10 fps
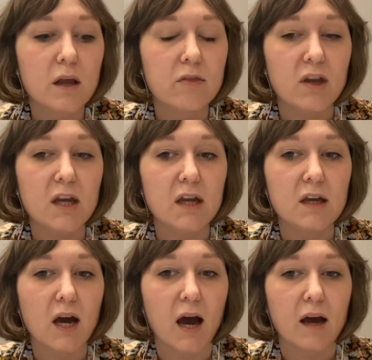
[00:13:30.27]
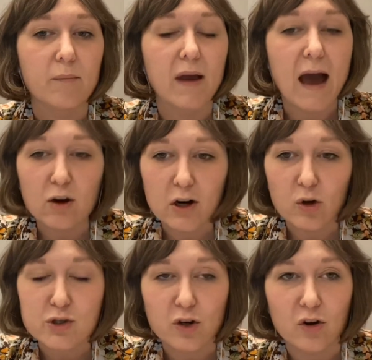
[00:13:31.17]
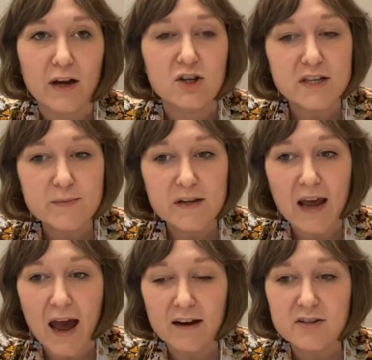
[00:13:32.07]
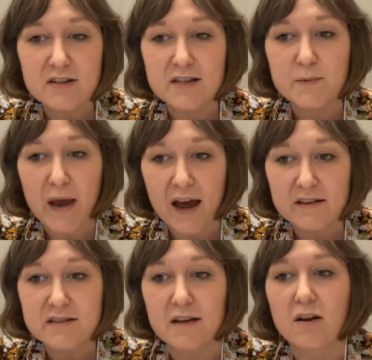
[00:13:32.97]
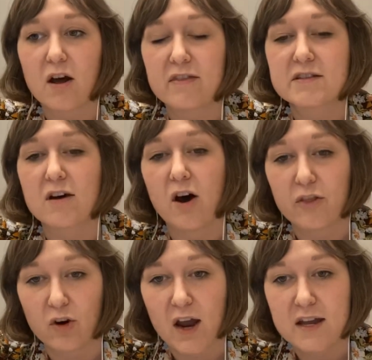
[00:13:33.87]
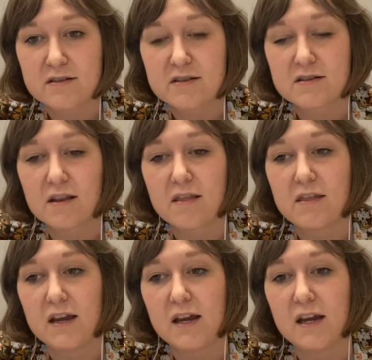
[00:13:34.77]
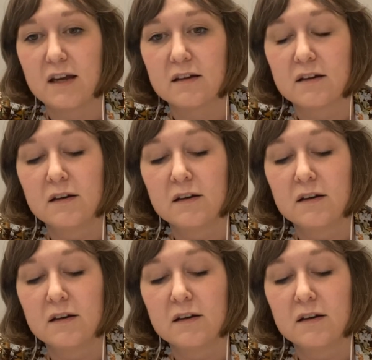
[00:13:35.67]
the Agricultural Adjustment Act is passed, and this authorized the